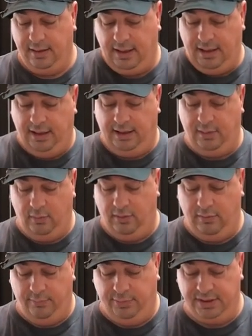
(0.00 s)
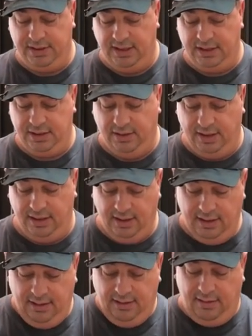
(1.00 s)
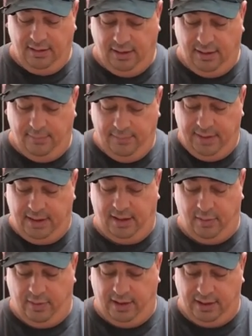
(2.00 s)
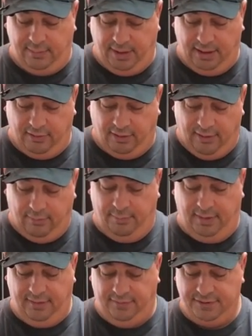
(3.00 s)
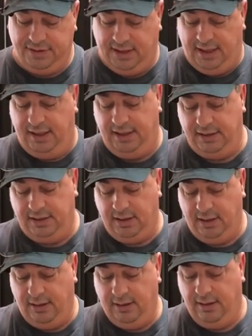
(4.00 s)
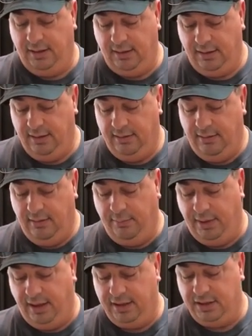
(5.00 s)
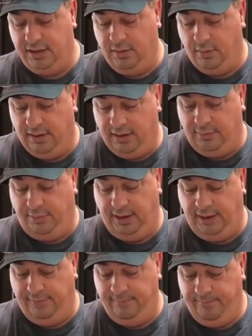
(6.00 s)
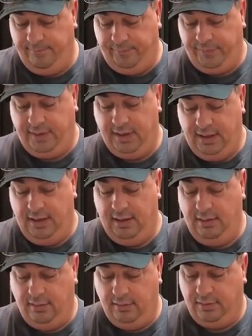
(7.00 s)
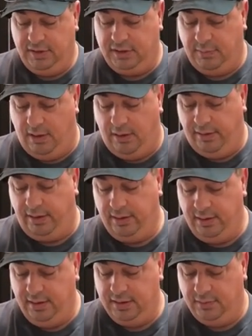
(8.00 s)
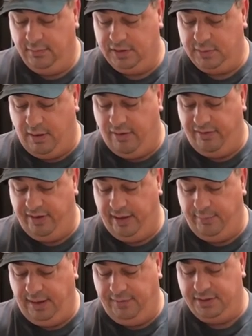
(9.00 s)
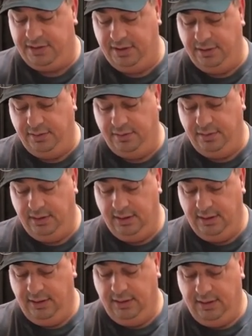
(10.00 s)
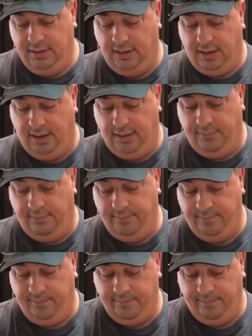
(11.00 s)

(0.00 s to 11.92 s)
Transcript: Kind of like you would with brisket chili. Um, I don't want it to be ground beef size, but I just do want it to be smaller. So smaller than a beef stew, um,